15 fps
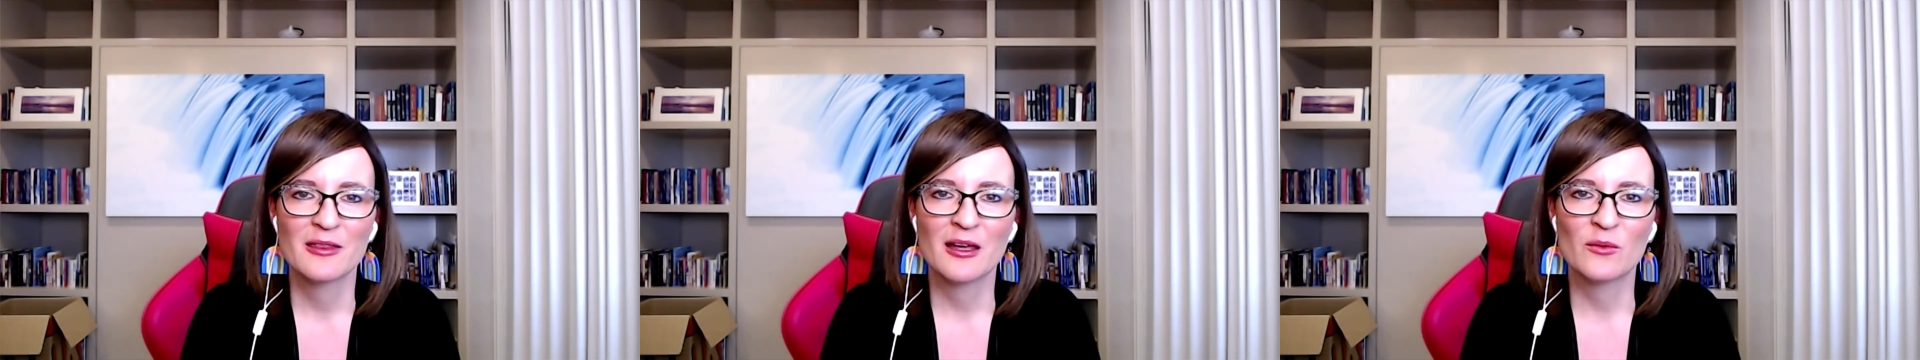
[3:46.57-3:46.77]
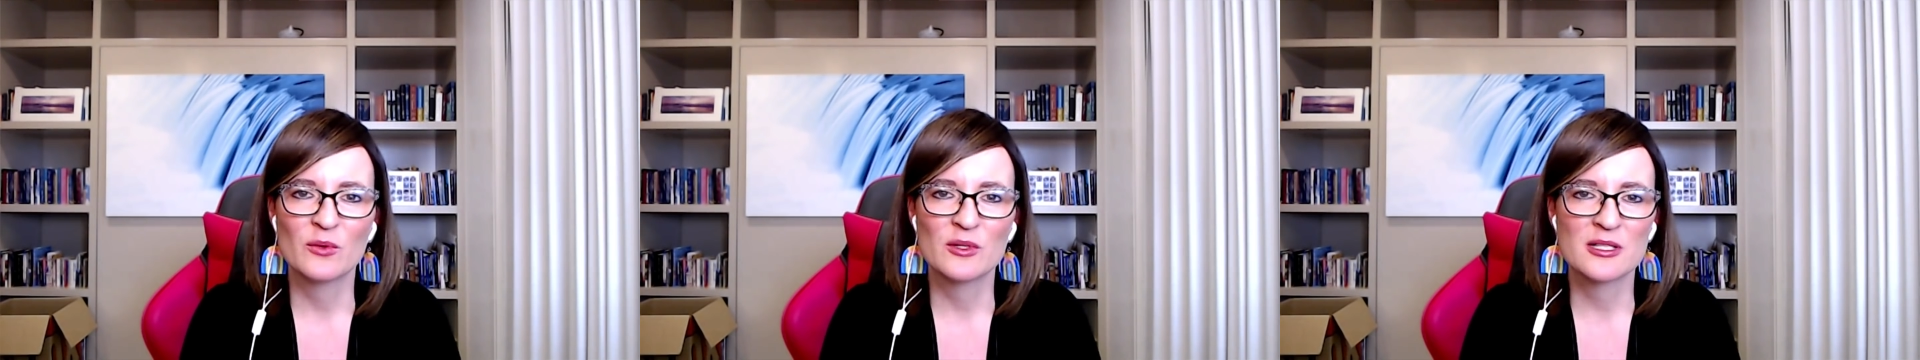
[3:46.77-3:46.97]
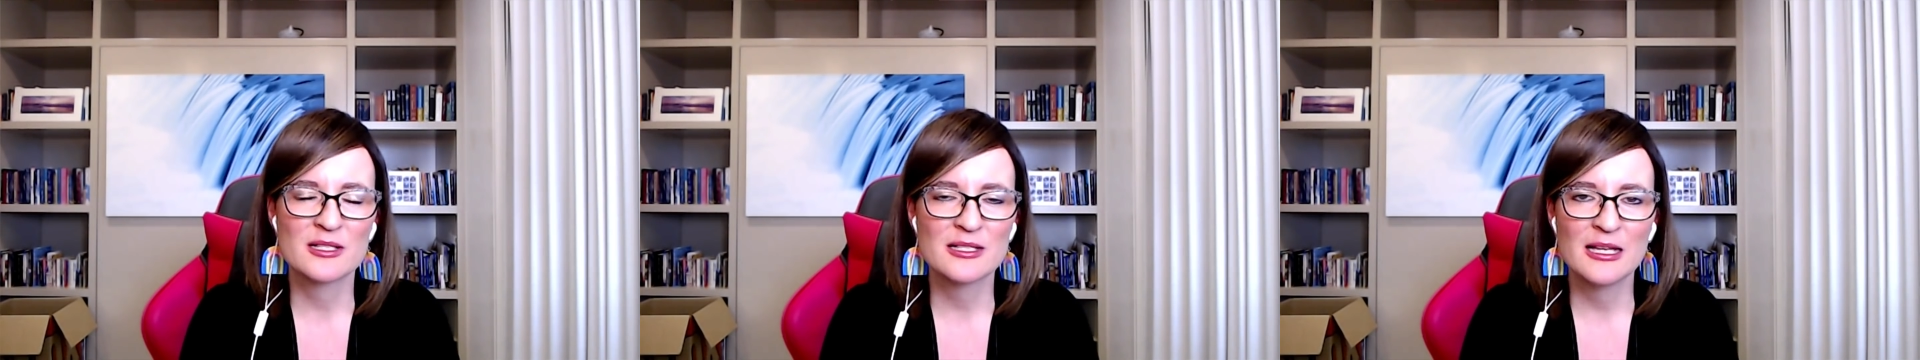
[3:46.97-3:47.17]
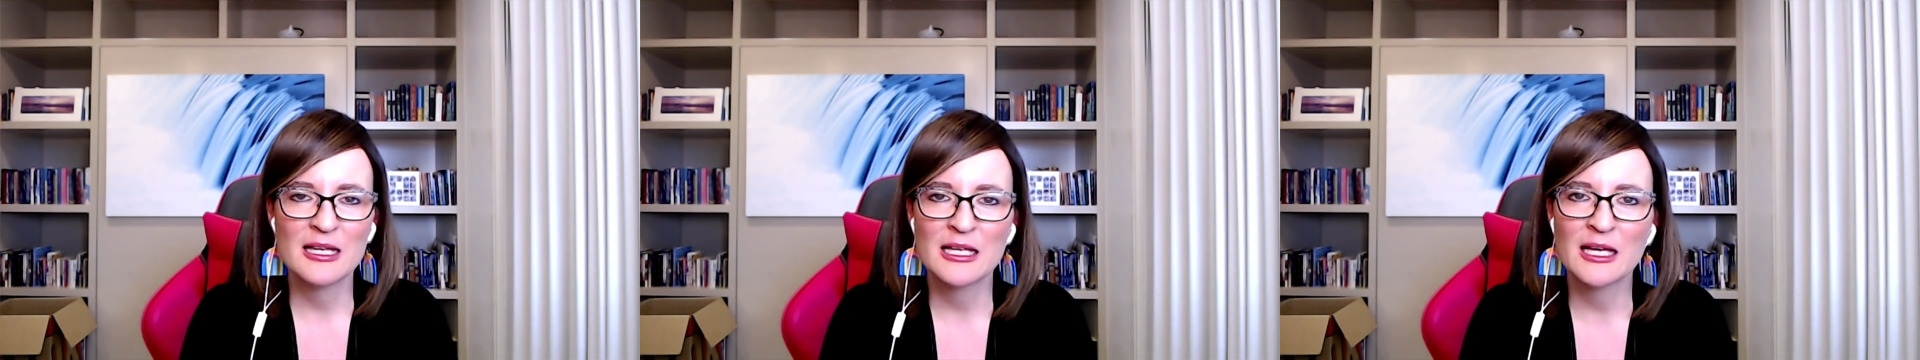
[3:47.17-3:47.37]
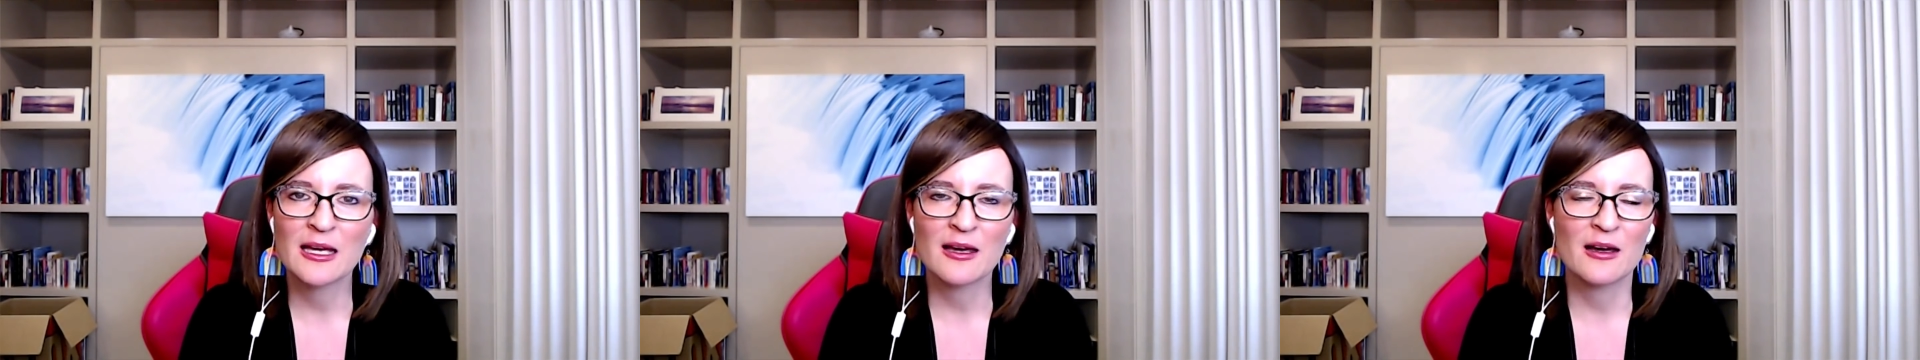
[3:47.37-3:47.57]
that were
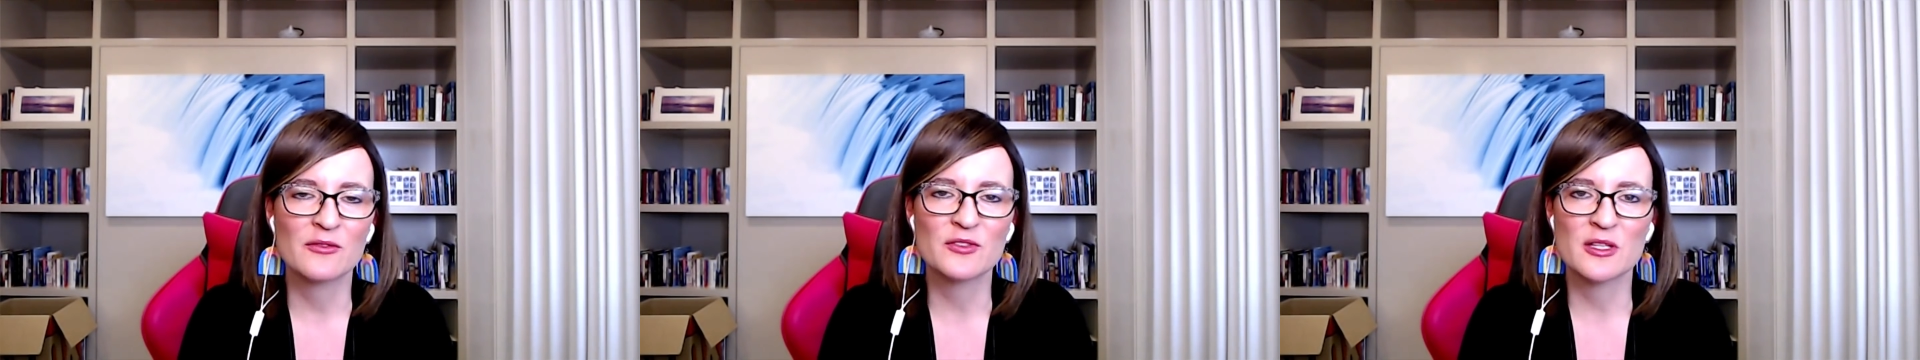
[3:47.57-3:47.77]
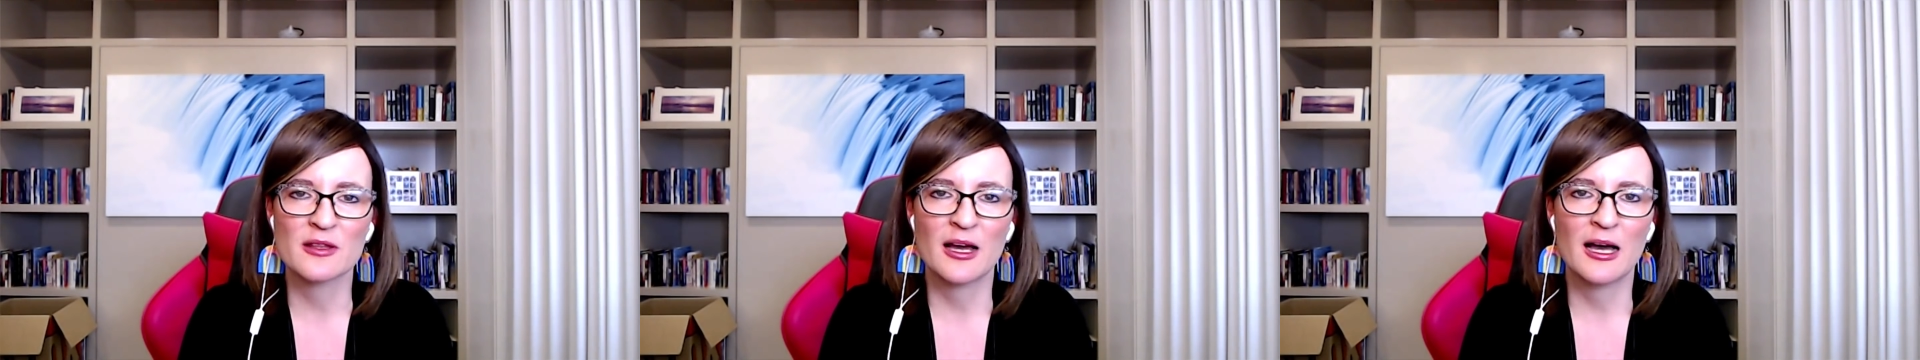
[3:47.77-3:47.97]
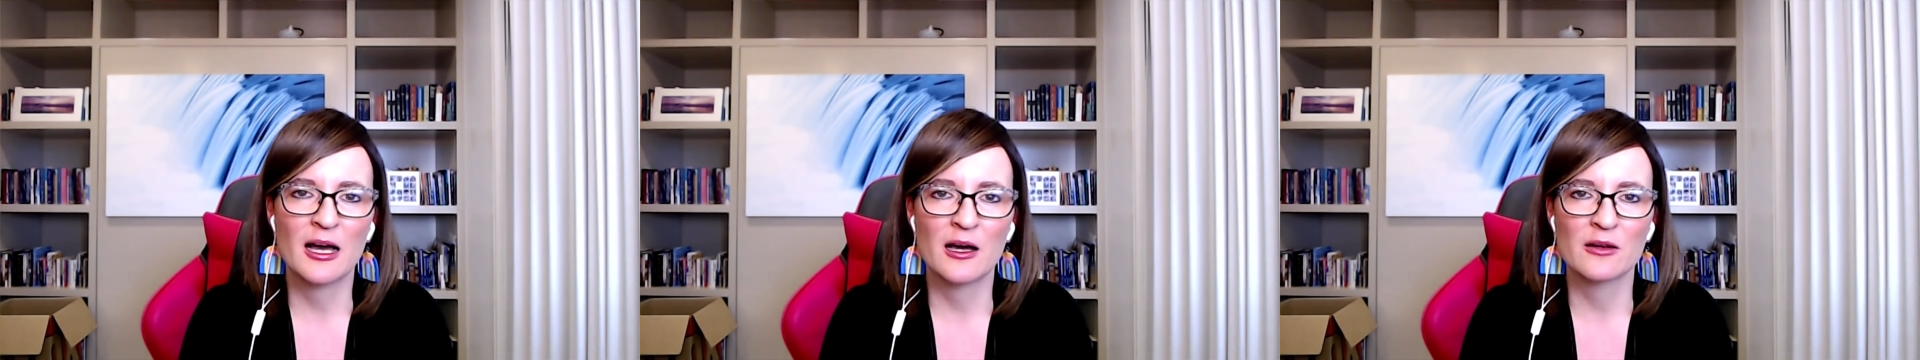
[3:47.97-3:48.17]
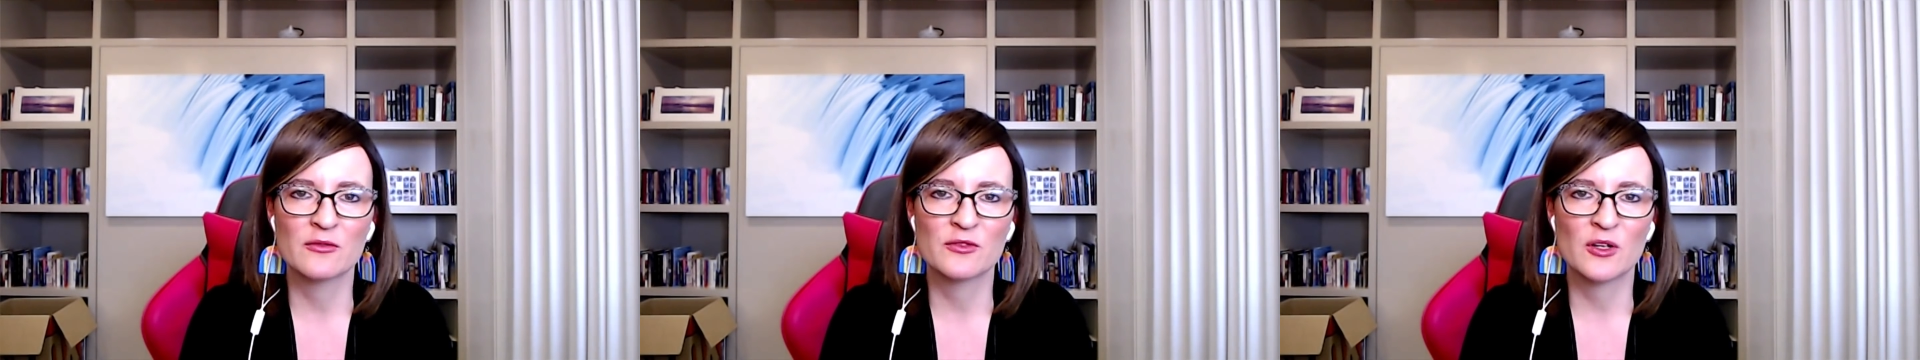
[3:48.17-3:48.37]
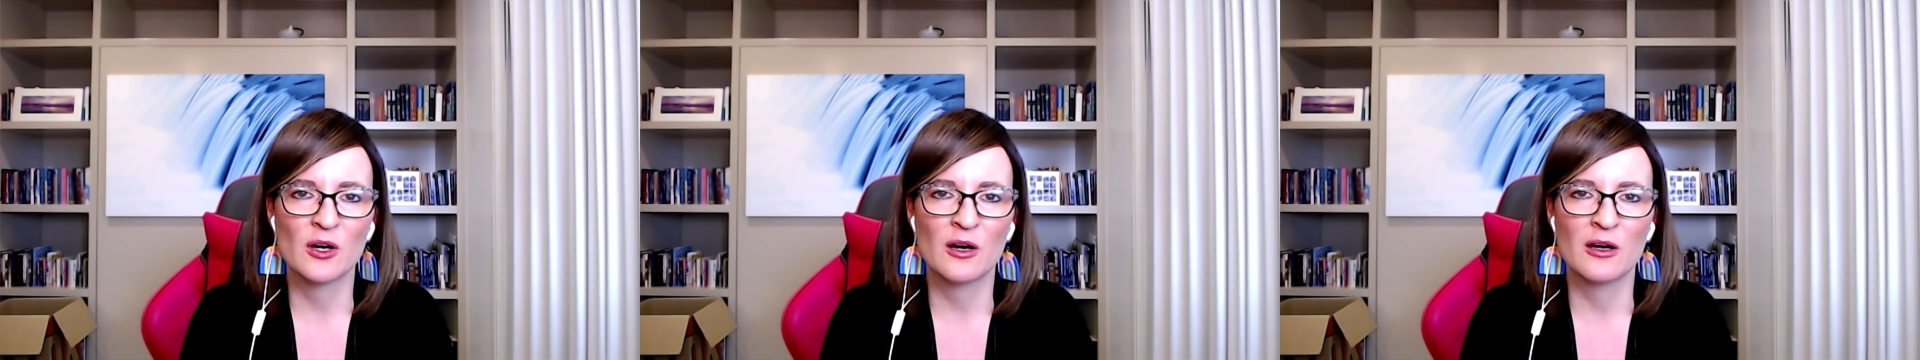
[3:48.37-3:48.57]
seeking after the heart
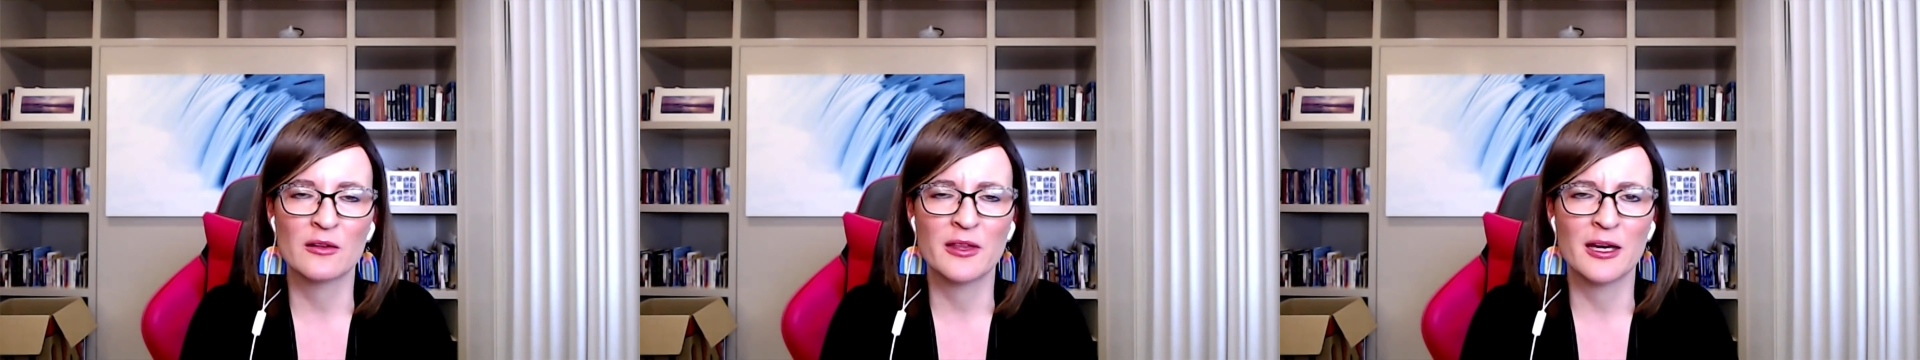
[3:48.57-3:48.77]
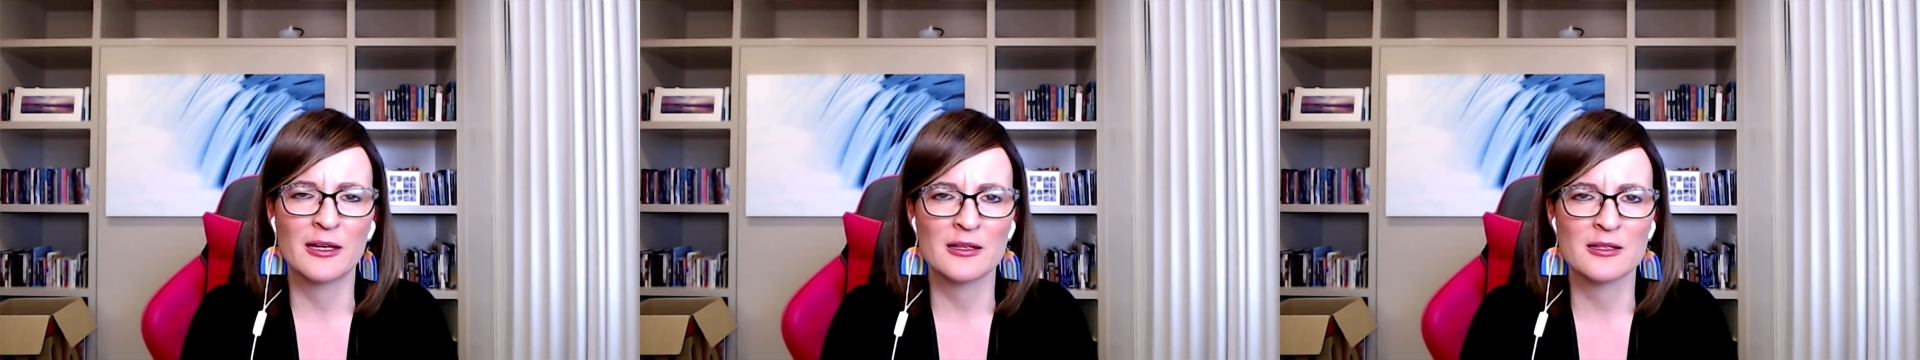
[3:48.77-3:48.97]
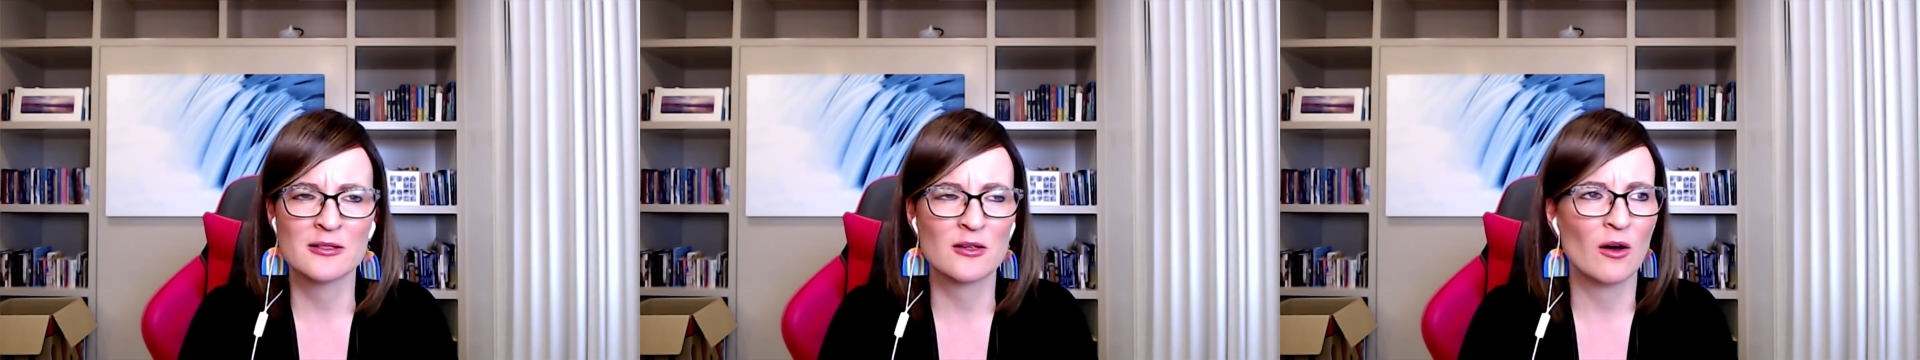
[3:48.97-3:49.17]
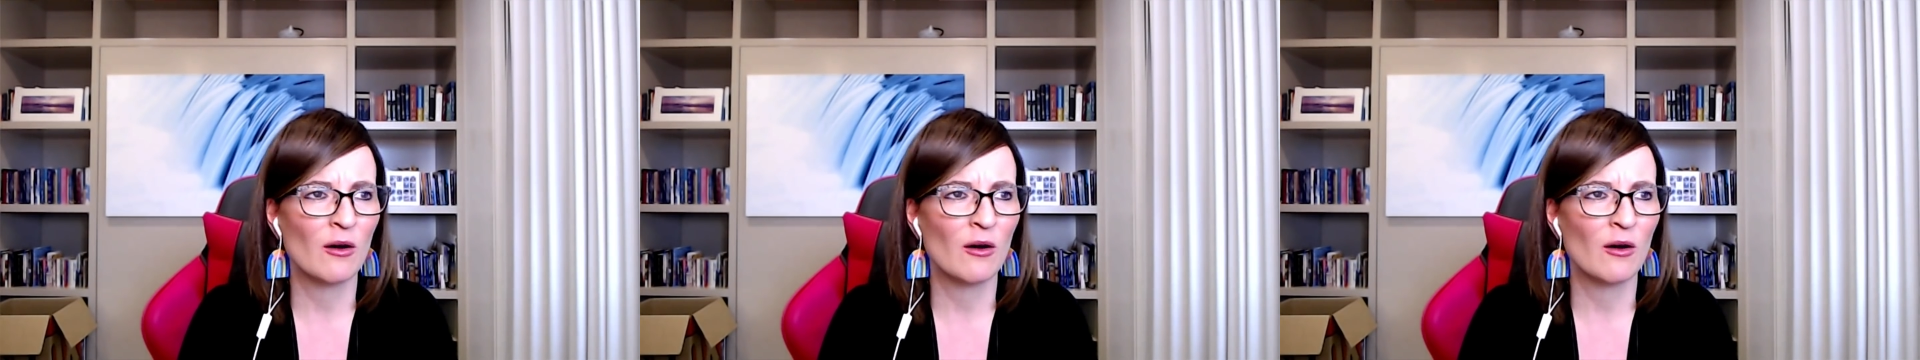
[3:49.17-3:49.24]
of God that is